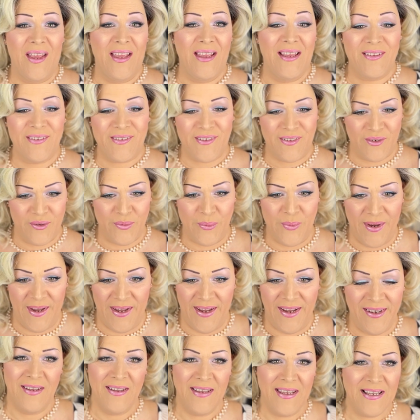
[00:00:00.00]
is
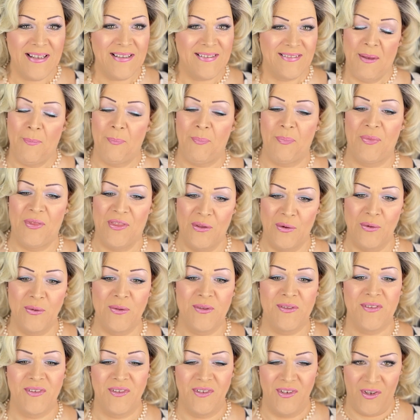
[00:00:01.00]
great except
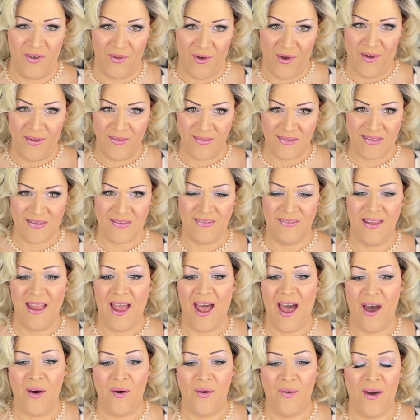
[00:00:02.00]
those knots.
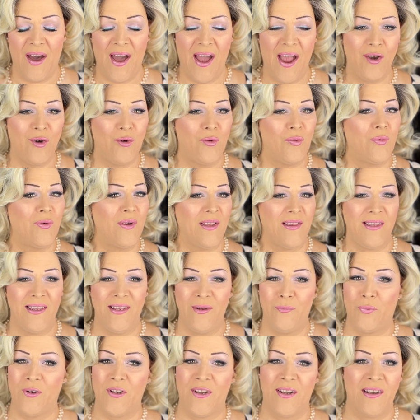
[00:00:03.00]
Now, I really
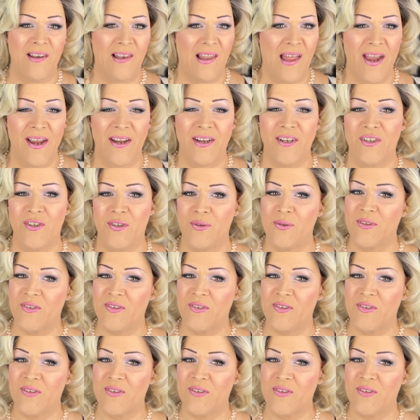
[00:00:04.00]
wouldn't like to